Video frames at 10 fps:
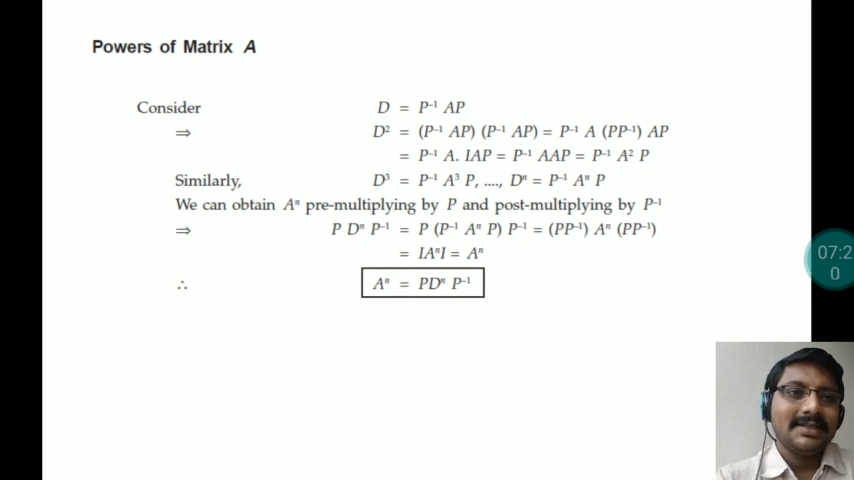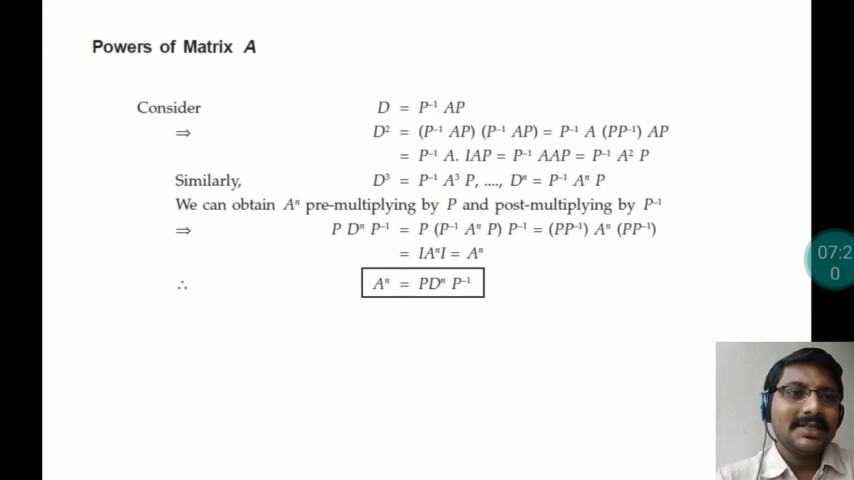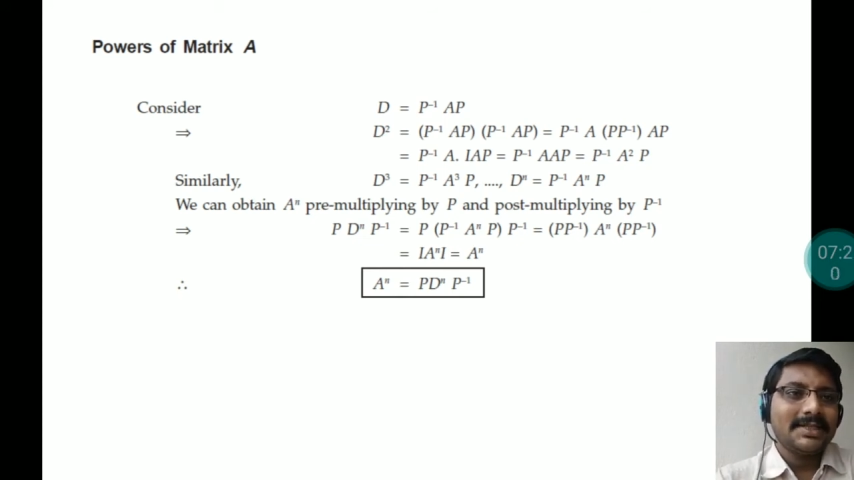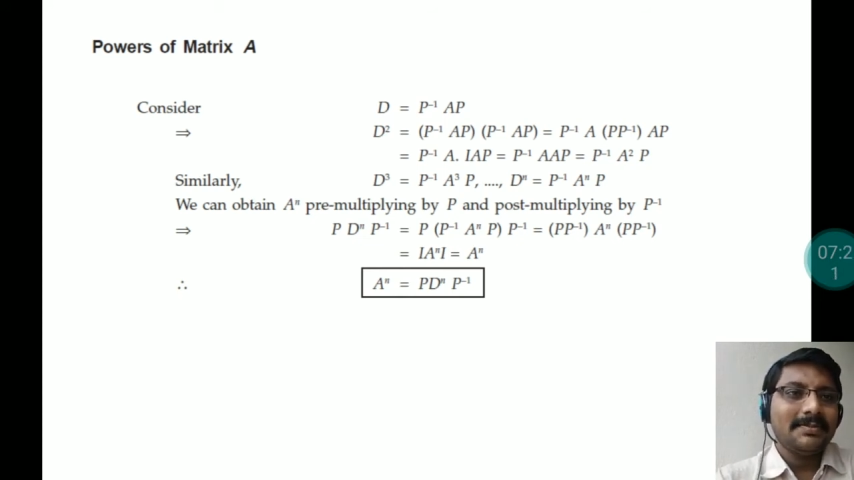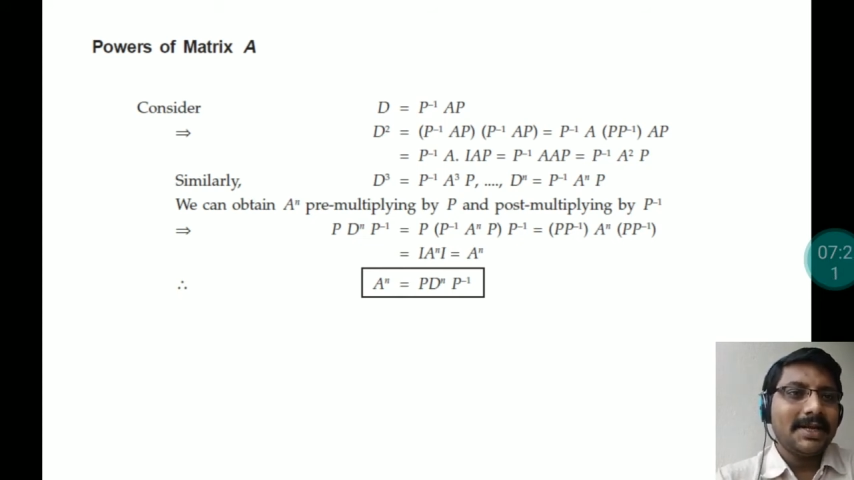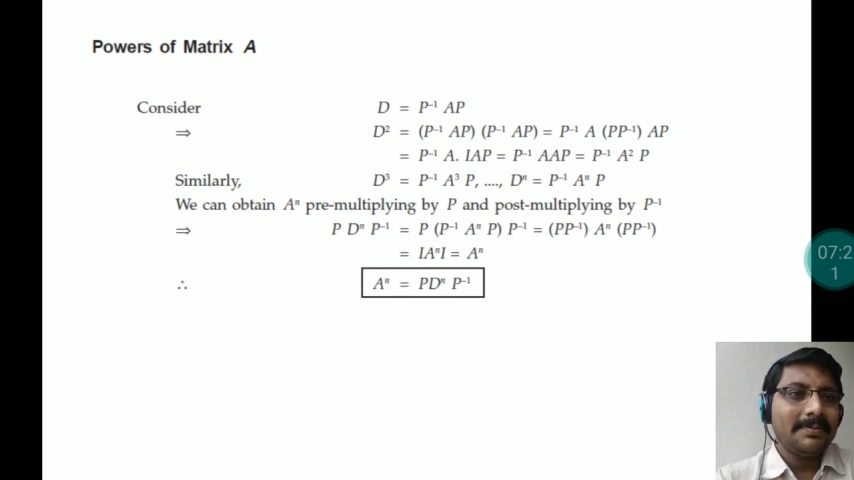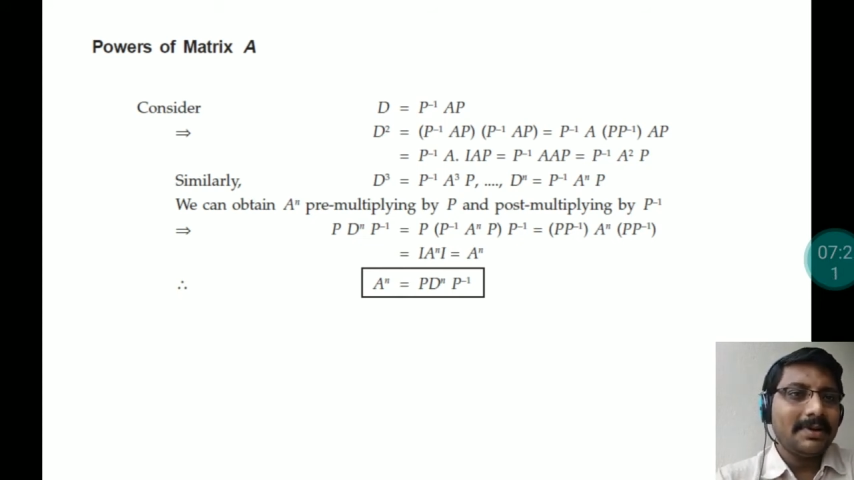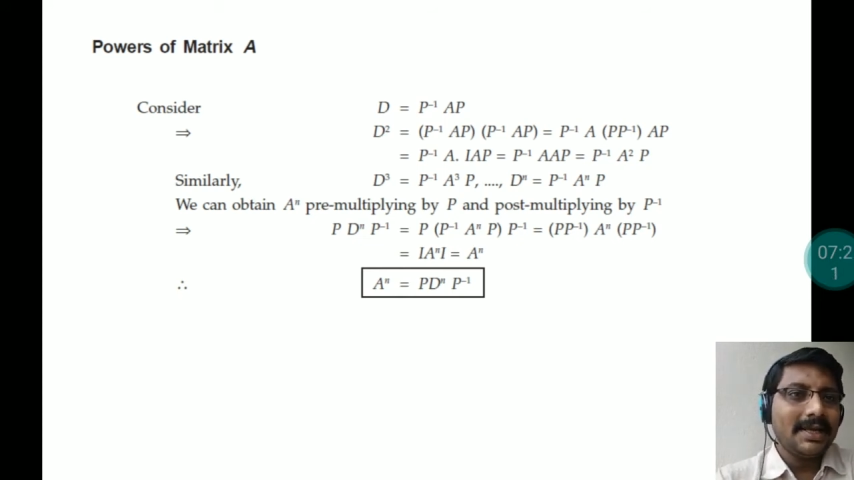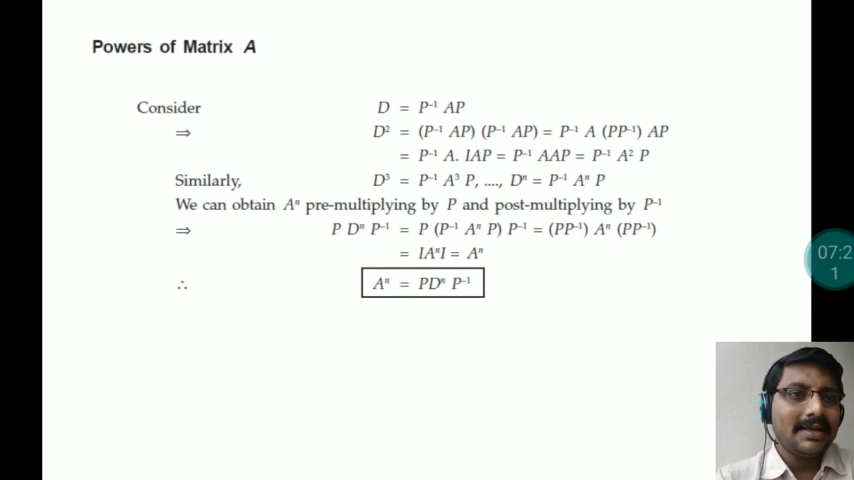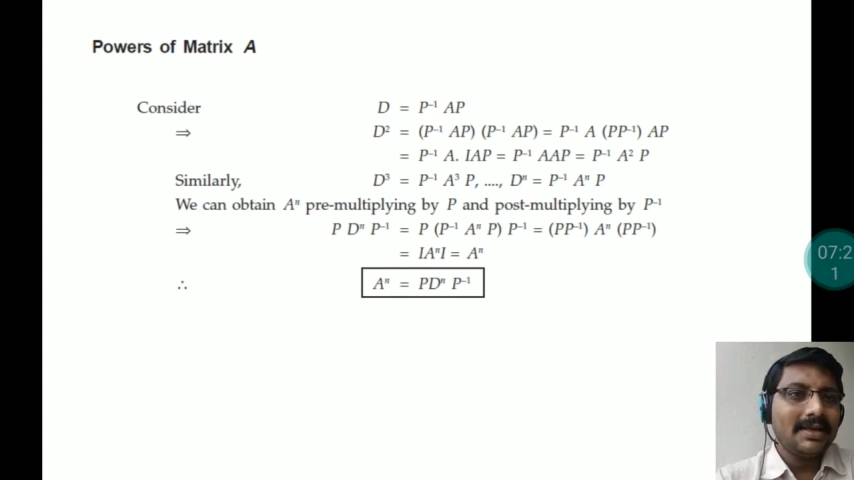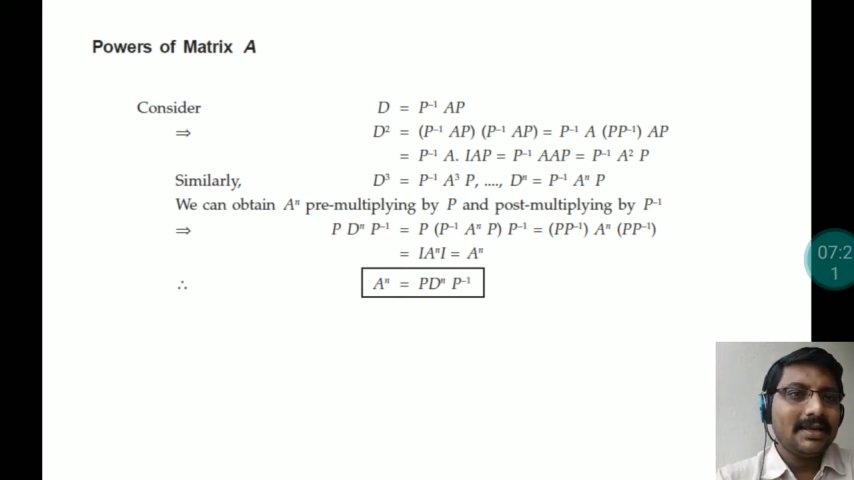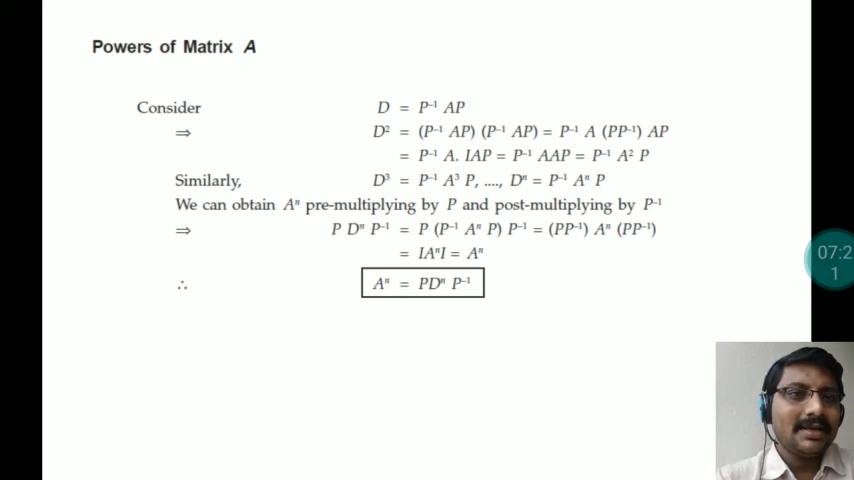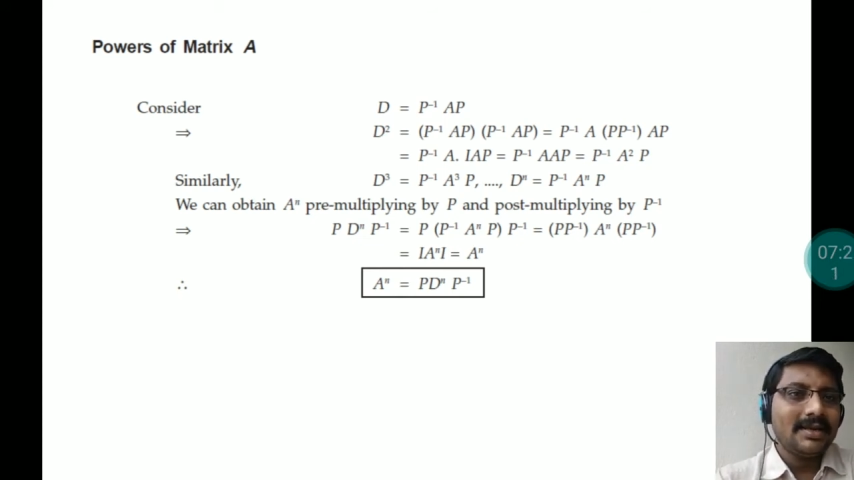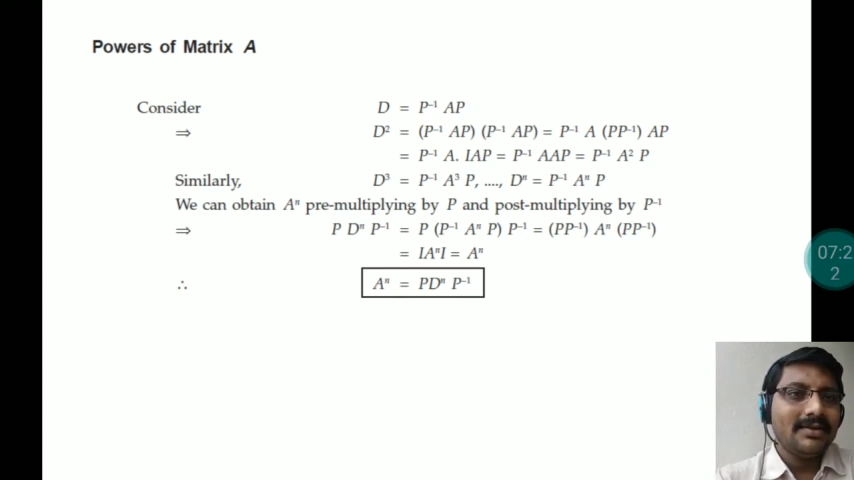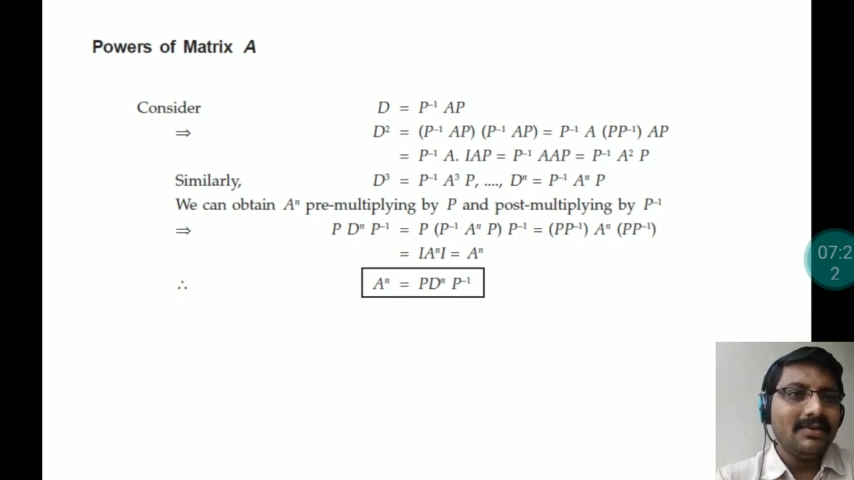Just multiplying
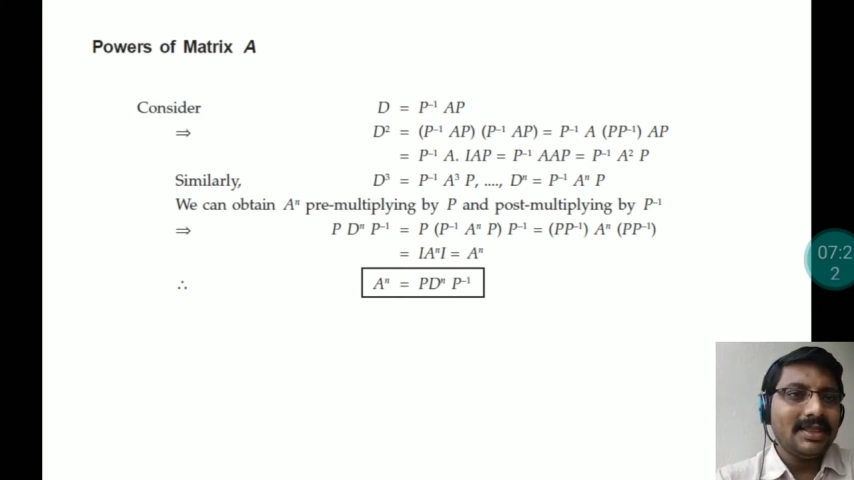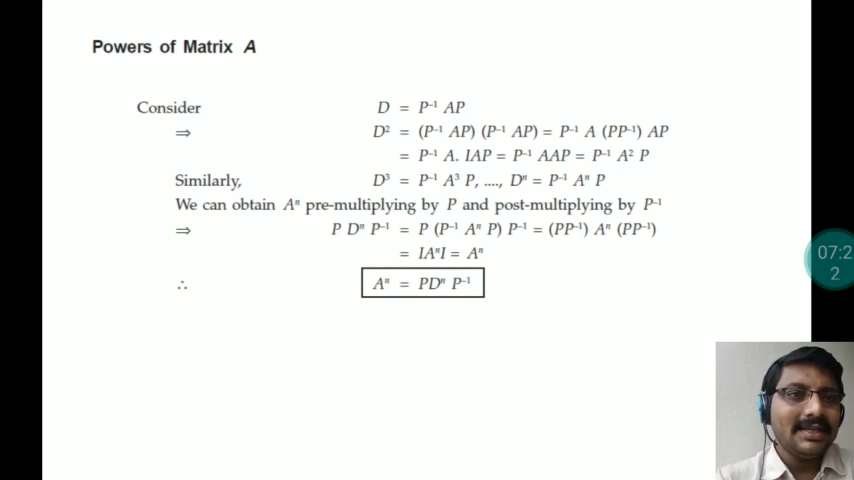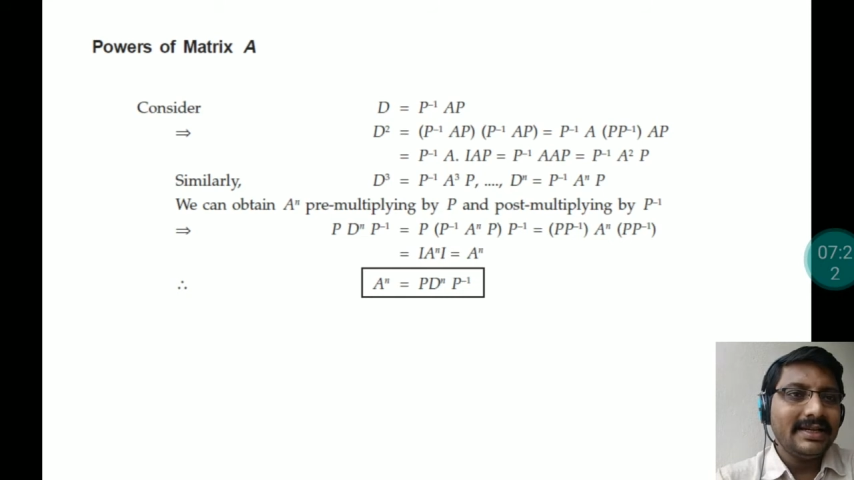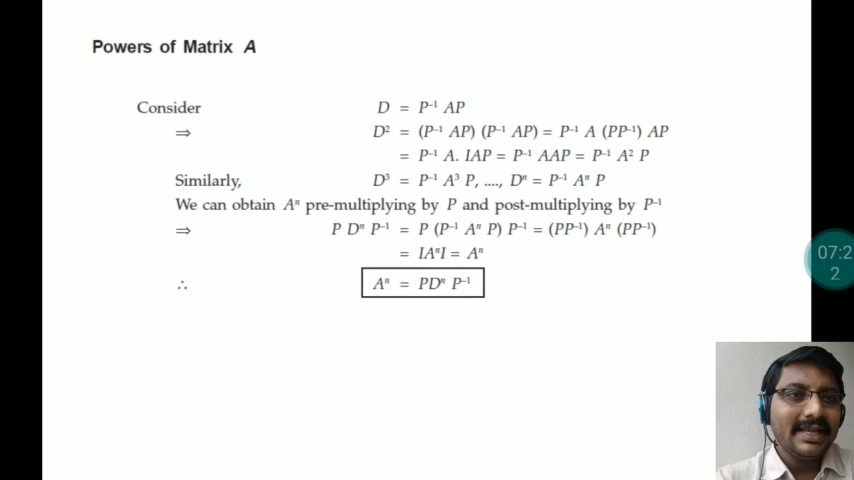with